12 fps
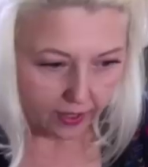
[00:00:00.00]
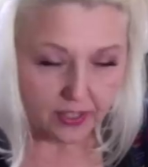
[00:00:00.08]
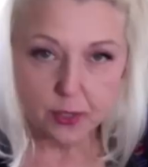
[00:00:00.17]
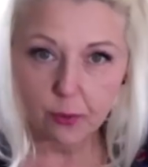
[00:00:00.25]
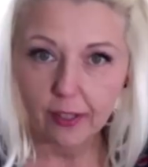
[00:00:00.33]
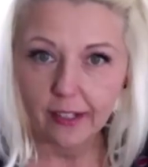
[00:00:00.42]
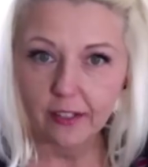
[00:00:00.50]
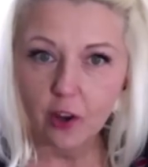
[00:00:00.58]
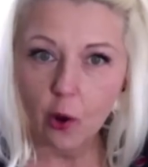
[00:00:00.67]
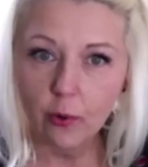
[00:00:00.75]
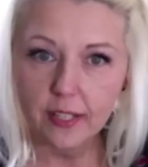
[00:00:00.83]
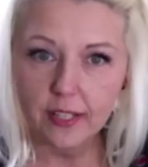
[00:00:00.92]
And so what I
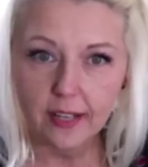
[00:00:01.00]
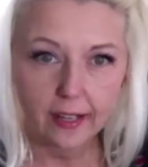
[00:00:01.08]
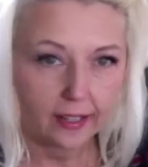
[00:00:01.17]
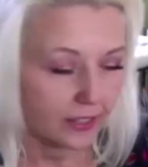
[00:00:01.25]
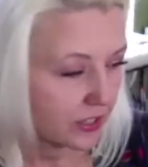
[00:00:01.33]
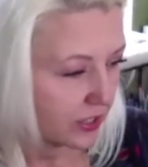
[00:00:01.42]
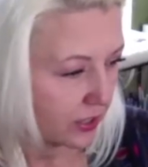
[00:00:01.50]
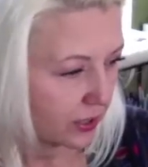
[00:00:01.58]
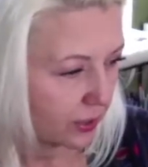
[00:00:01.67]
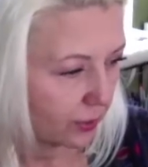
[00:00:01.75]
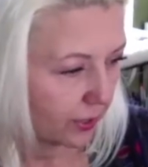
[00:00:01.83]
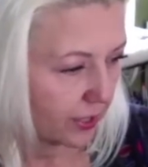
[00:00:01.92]
noticed I can
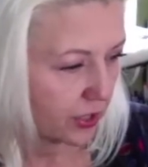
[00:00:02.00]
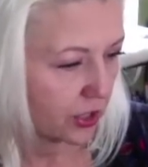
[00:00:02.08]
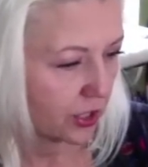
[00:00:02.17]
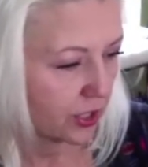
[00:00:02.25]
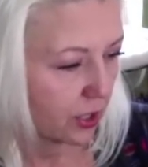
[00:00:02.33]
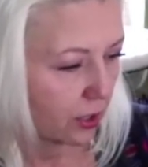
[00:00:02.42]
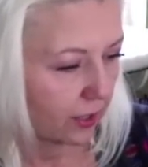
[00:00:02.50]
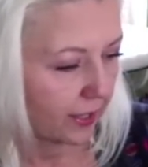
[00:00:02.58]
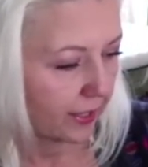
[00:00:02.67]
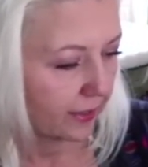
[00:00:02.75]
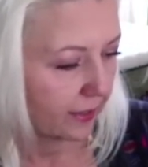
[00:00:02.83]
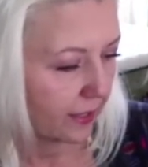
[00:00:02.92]
do is just go
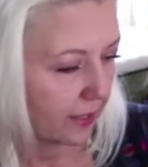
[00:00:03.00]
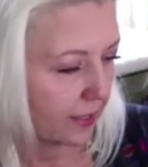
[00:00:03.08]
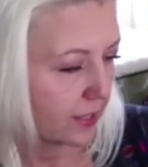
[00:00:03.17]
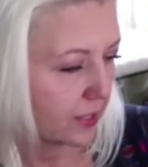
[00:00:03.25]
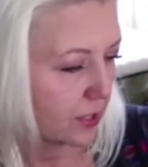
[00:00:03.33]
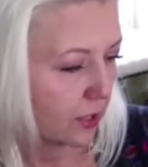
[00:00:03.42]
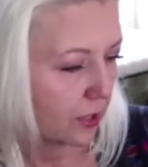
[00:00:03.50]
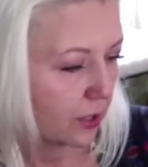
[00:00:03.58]
like this,